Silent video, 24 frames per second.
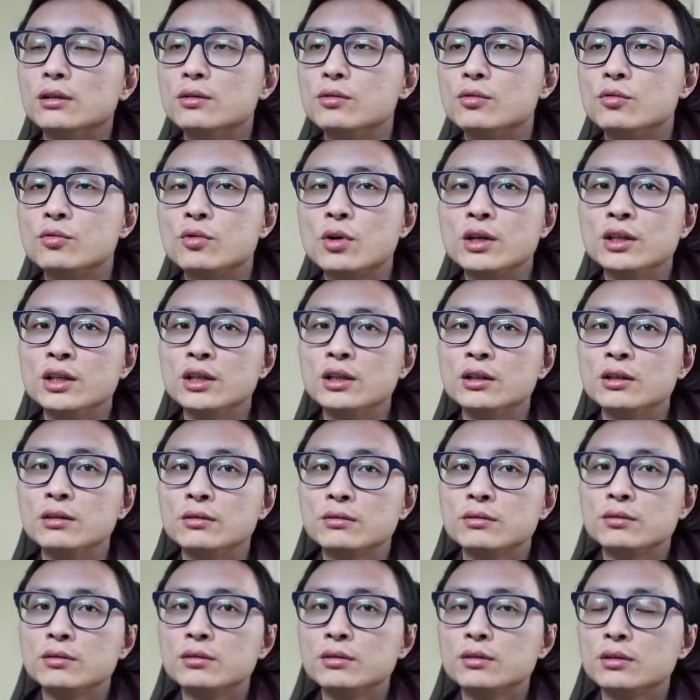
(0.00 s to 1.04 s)
running
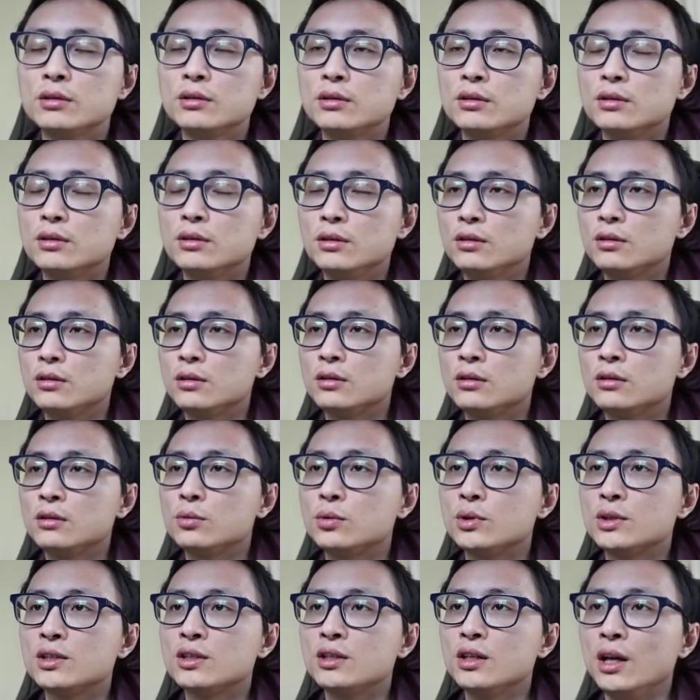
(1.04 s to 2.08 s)

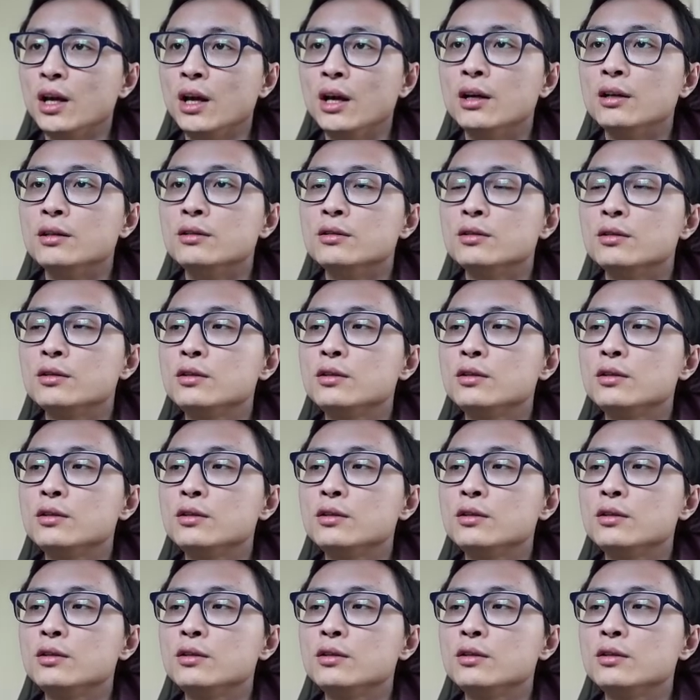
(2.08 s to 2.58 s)
towards the end.